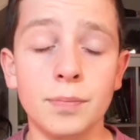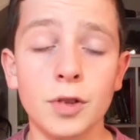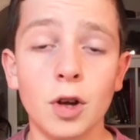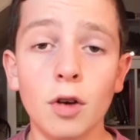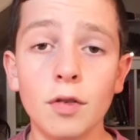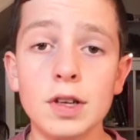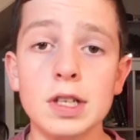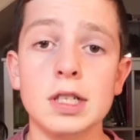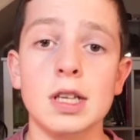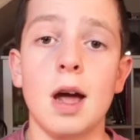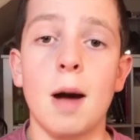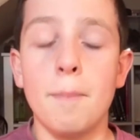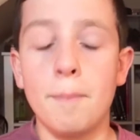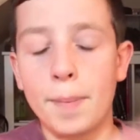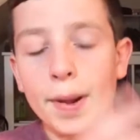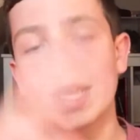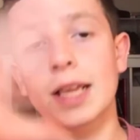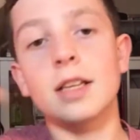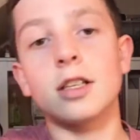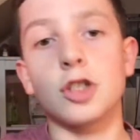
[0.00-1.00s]
Obviously, a
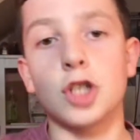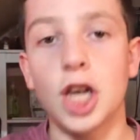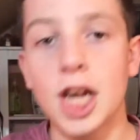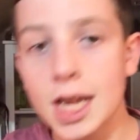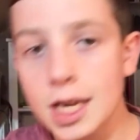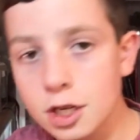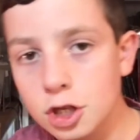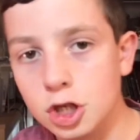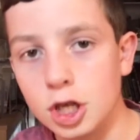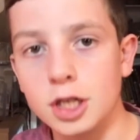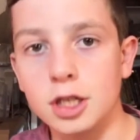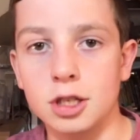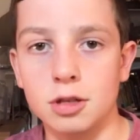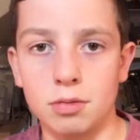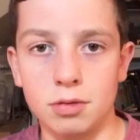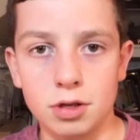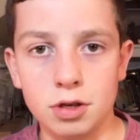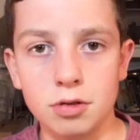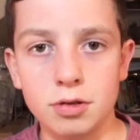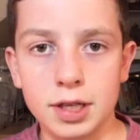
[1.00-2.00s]
big change
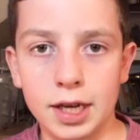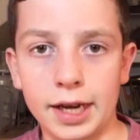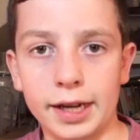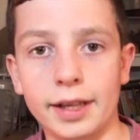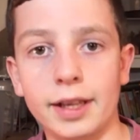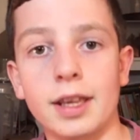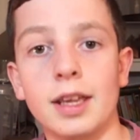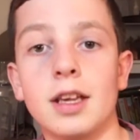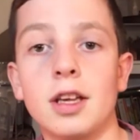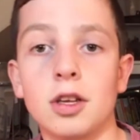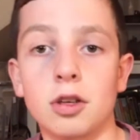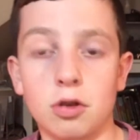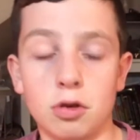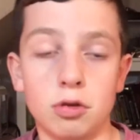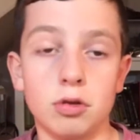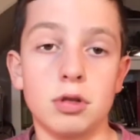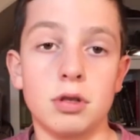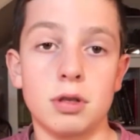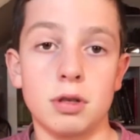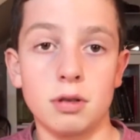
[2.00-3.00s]
into a new tank
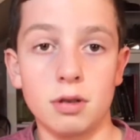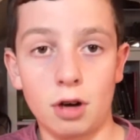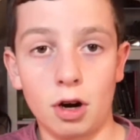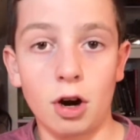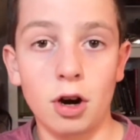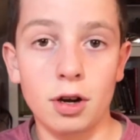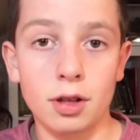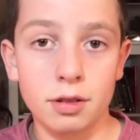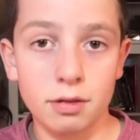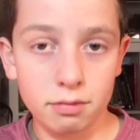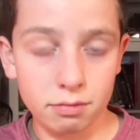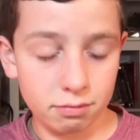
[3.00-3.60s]
could hurt